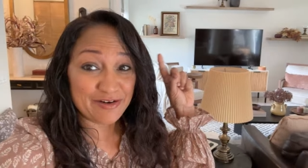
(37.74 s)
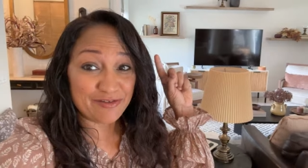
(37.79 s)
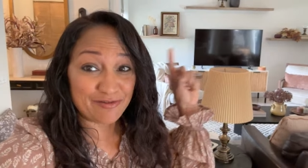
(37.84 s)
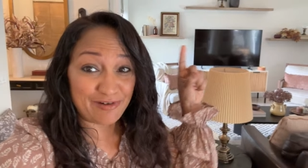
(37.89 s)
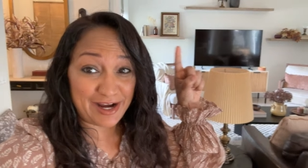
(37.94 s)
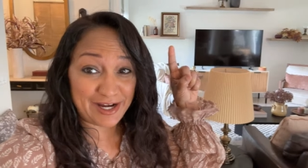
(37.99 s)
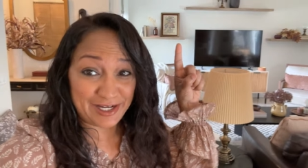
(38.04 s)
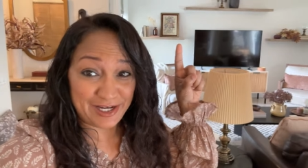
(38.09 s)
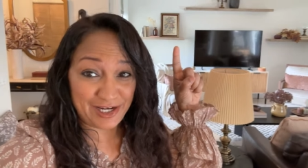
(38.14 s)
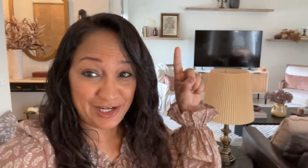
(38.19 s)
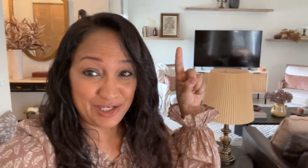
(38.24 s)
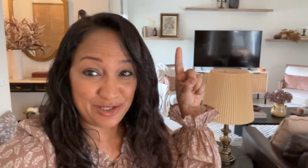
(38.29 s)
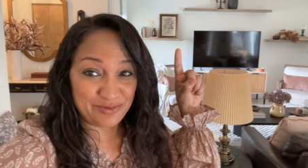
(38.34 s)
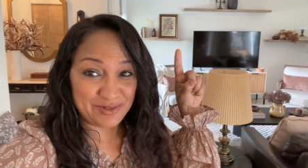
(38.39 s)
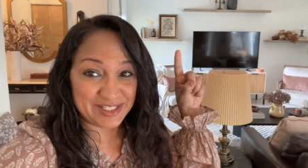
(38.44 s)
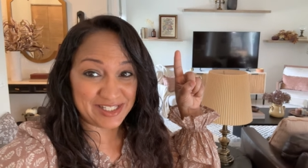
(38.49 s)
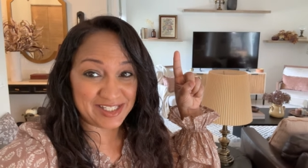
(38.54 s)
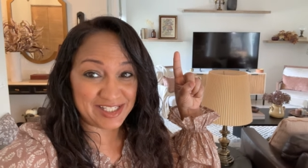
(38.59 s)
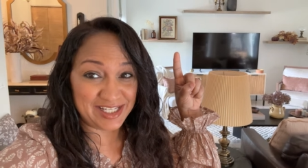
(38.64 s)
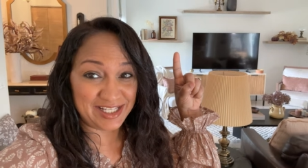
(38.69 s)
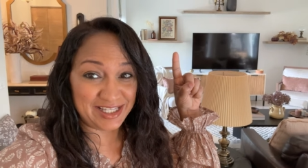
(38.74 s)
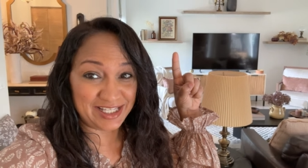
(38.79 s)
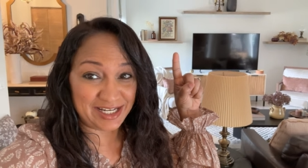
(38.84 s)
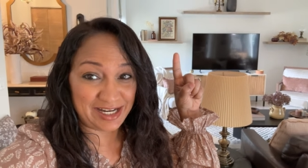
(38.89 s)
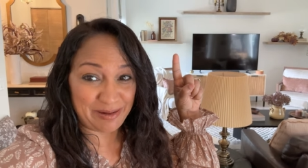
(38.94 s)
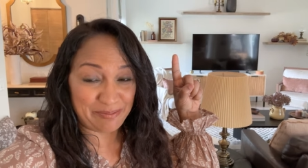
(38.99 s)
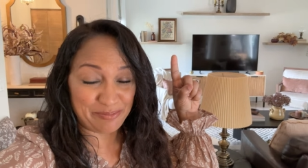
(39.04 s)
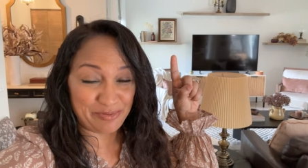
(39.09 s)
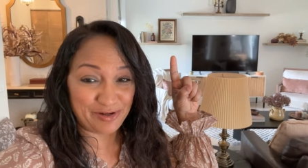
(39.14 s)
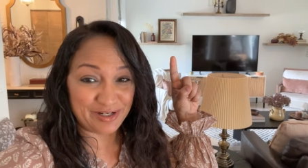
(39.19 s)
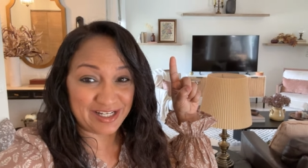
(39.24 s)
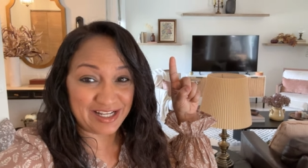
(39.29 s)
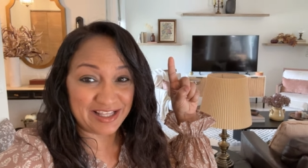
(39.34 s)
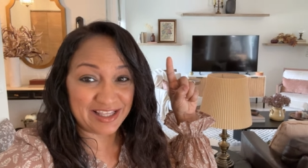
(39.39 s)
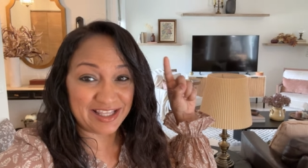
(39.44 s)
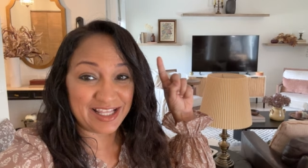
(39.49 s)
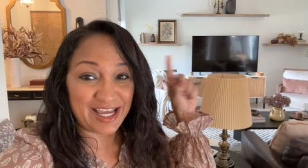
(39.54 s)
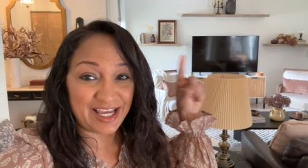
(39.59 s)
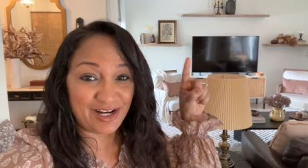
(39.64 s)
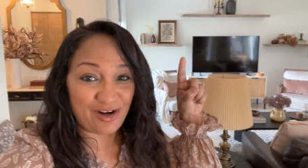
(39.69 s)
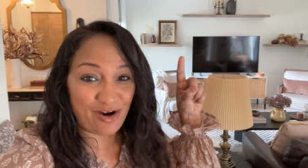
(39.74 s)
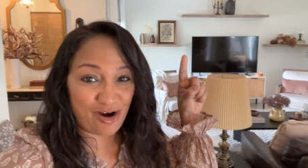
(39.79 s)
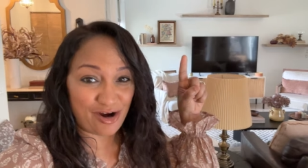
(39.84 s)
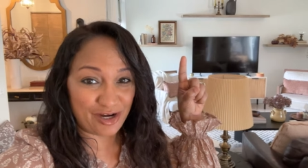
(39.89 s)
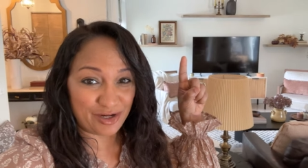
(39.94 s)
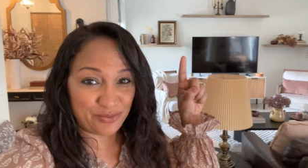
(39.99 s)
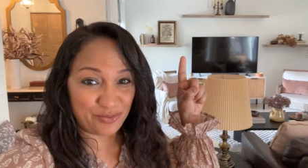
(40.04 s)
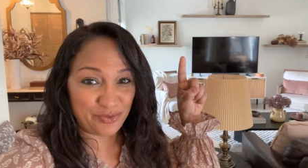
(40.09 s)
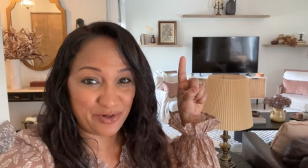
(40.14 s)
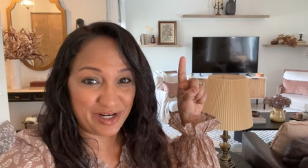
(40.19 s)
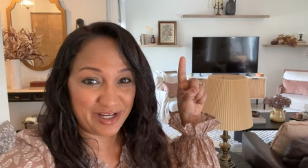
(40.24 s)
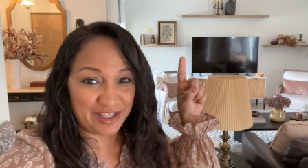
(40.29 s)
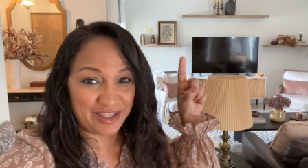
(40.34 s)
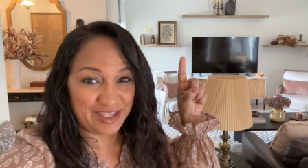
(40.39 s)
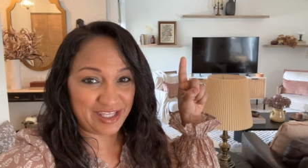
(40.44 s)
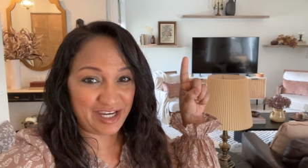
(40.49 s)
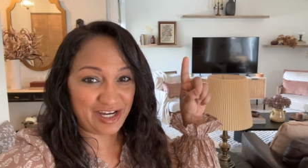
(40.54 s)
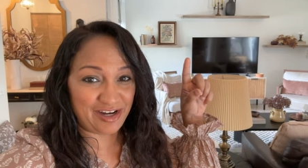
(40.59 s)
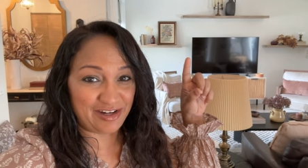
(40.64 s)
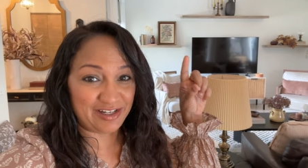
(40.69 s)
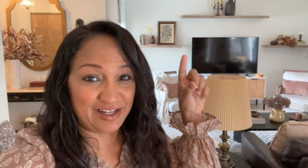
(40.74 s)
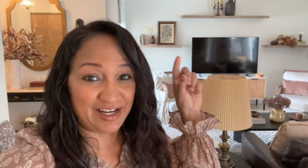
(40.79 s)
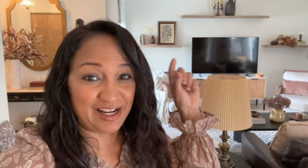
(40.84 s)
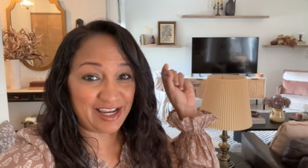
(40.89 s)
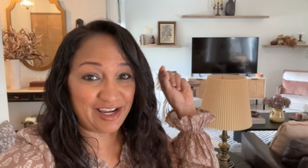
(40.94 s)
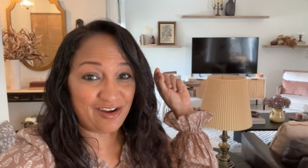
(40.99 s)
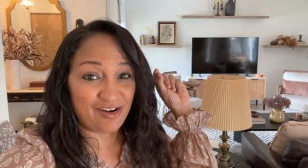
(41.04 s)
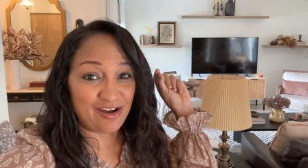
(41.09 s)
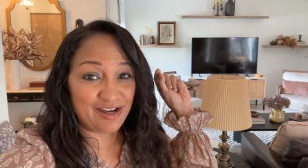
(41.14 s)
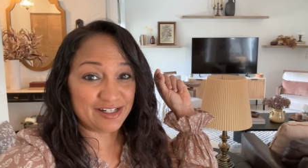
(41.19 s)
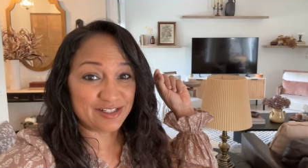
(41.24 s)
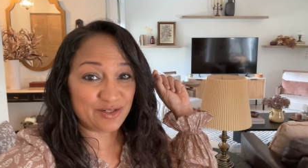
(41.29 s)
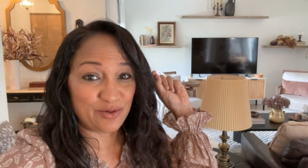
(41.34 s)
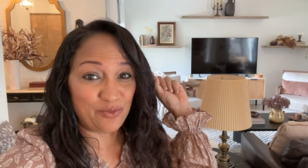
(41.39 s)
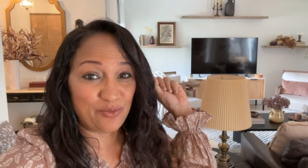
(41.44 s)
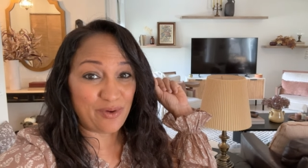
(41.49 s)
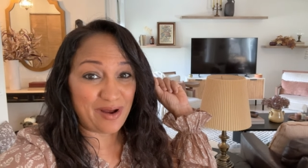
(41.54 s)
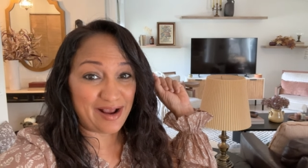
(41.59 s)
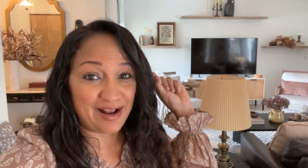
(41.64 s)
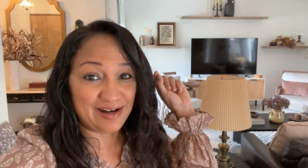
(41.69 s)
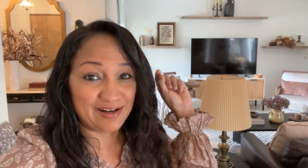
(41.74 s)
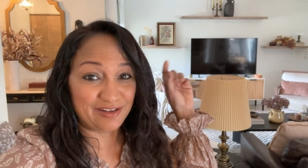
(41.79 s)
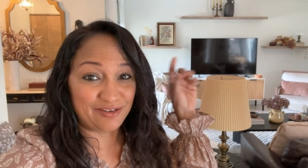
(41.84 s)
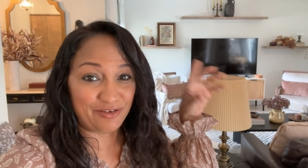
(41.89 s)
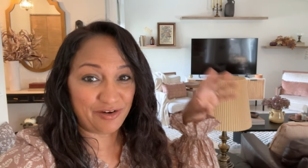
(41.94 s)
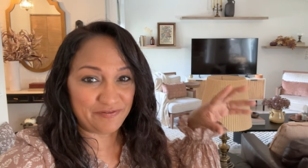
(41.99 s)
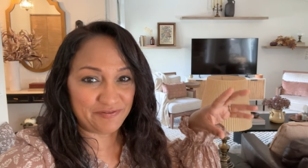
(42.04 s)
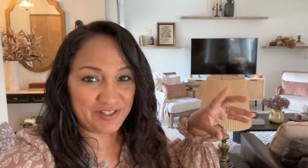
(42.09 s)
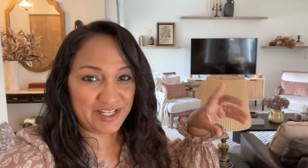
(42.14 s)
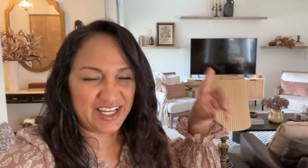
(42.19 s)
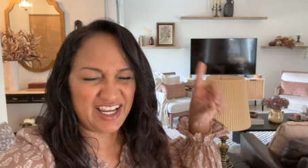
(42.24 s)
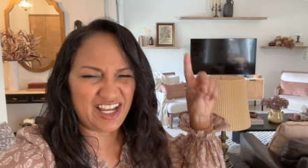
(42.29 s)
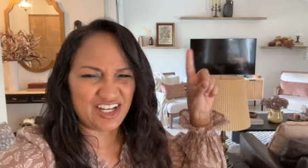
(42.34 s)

Right here you will see that I put that artwork there that I got while thrifting.